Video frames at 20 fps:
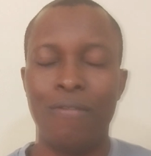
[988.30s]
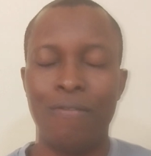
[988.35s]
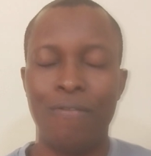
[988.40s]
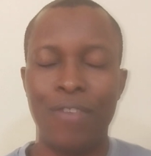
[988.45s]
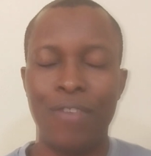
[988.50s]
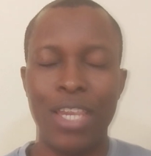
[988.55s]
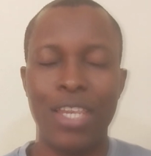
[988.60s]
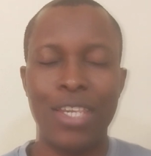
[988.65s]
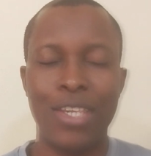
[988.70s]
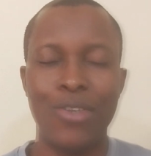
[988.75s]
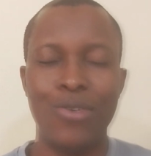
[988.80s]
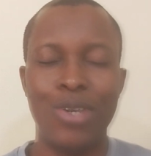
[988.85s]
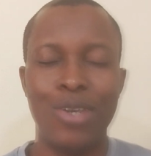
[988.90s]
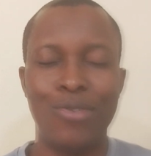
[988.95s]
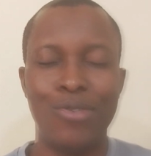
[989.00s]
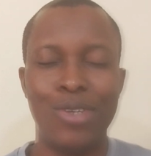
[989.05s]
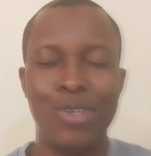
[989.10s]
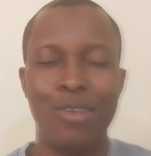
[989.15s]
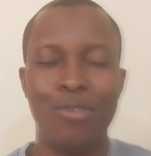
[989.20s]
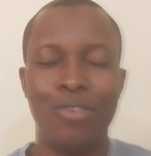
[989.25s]
Thank you,
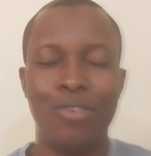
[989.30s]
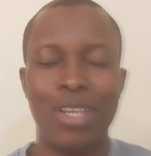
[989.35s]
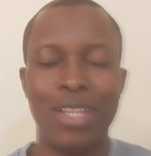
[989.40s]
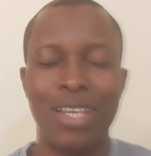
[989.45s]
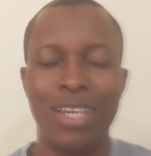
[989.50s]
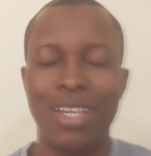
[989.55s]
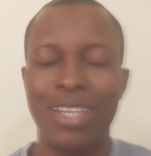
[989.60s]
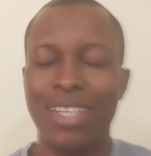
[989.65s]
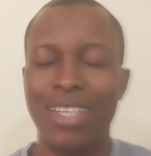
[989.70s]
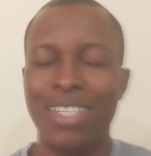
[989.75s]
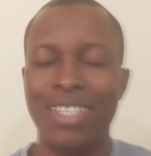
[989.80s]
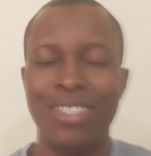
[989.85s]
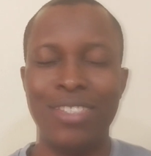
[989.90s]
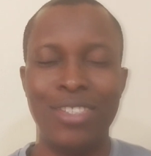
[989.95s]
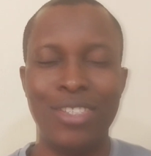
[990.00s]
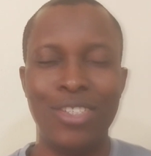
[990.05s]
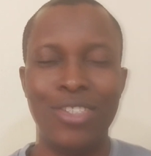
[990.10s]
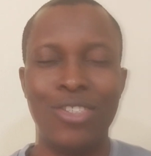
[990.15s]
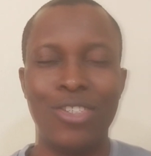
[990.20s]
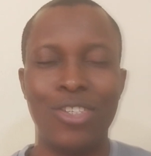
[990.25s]
Heavenly Father.
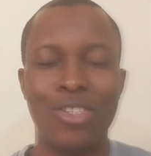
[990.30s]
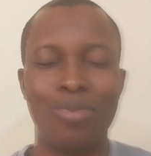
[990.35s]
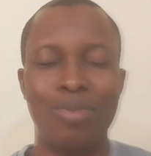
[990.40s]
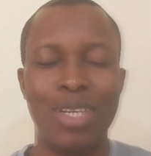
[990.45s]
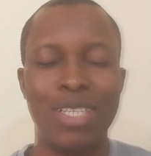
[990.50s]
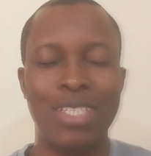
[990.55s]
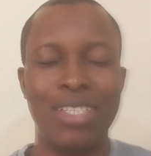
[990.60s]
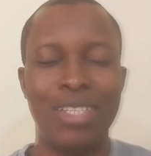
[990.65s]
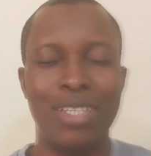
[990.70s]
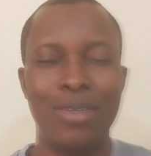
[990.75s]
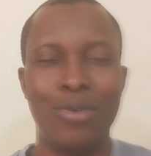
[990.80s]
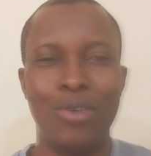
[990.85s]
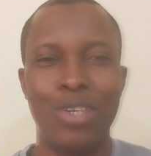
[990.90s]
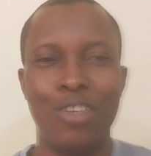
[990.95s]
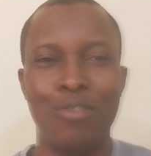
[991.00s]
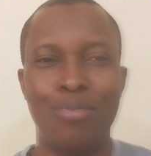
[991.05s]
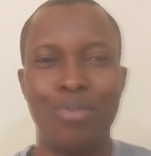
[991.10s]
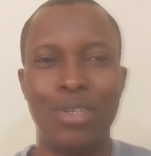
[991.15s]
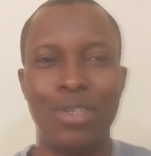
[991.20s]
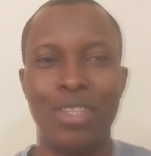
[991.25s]
In Jesus' mighty name we
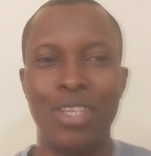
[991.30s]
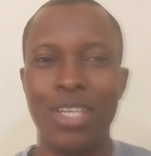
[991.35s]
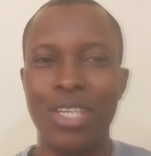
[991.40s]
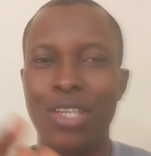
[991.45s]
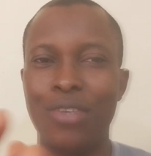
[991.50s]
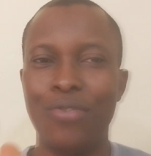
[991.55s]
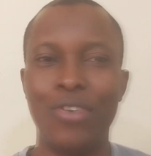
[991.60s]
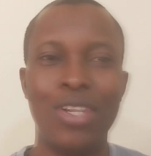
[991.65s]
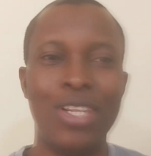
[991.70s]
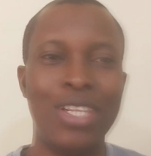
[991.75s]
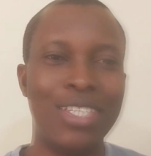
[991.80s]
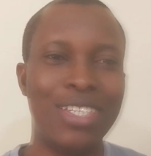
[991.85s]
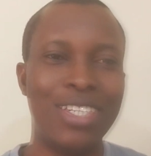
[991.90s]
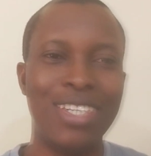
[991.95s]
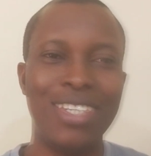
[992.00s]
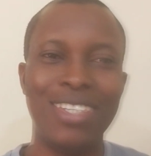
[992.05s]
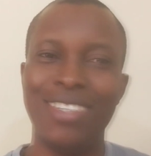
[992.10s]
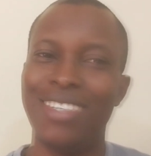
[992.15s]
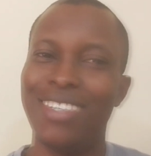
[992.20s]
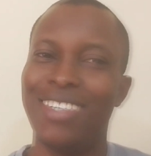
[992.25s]
have prayed. Thank you for
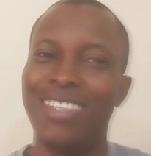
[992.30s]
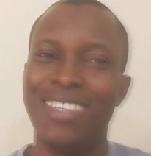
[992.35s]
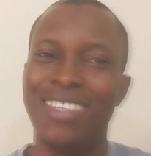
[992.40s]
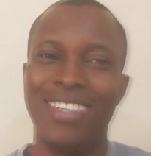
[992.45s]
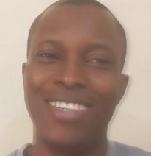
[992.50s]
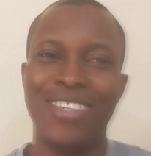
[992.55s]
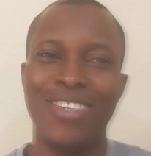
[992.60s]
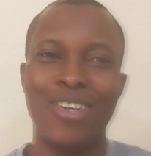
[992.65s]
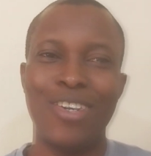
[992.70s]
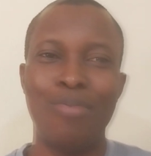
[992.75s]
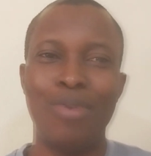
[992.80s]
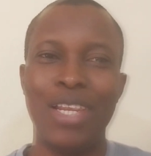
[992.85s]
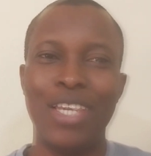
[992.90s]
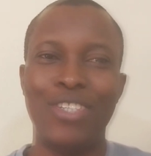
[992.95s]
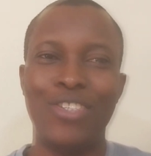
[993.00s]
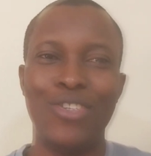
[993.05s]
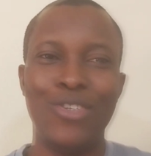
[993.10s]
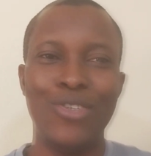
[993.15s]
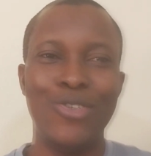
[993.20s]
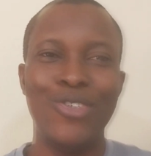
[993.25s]
listening. God
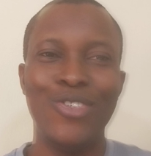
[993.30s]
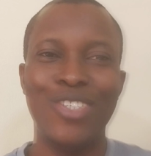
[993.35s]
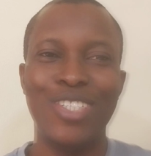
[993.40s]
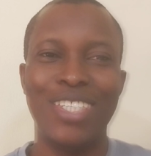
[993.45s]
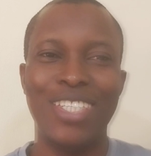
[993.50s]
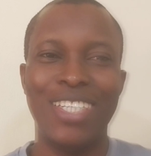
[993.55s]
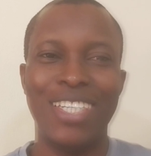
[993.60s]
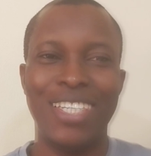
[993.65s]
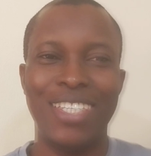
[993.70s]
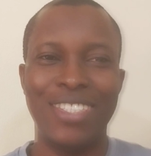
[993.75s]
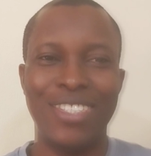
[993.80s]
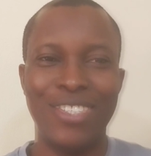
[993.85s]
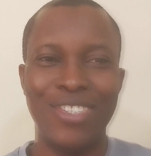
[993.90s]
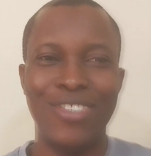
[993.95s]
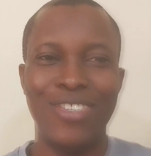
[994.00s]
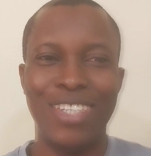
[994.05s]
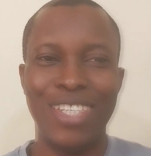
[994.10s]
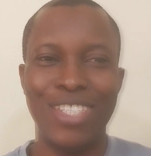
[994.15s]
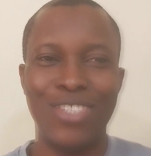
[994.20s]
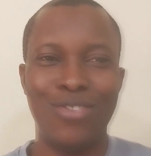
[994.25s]
bless you. See
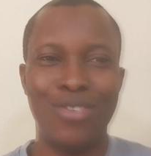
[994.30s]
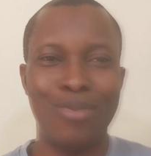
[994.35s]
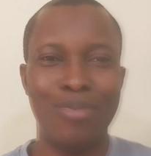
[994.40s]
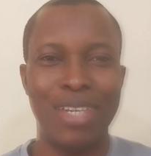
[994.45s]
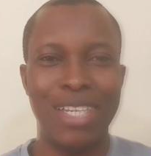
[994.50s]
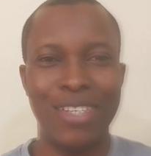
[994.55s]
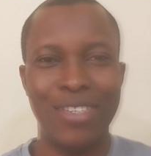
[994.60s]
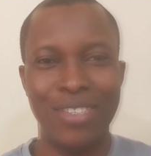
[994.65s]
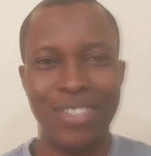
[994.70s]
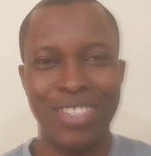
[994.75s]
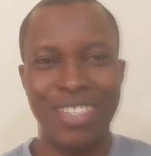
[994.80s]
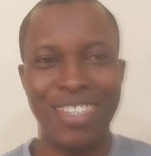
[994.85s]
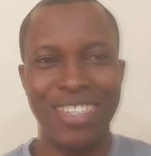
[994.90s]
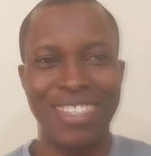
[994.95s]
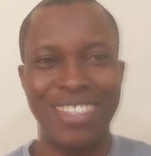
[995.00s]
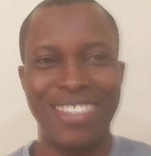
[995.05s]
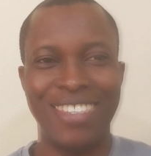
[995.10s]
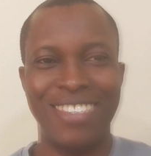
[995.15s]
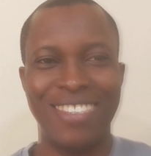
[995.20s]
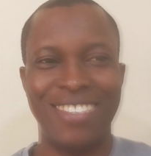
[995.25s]
you next week by God's
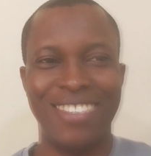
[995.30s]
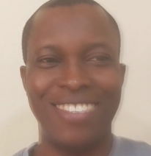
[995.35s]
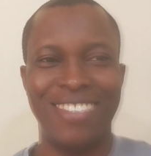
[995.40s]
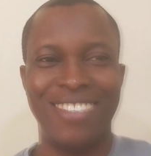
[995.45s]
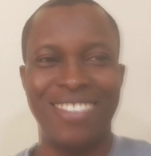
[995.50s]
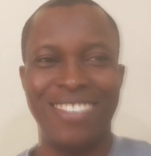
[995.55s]
grace.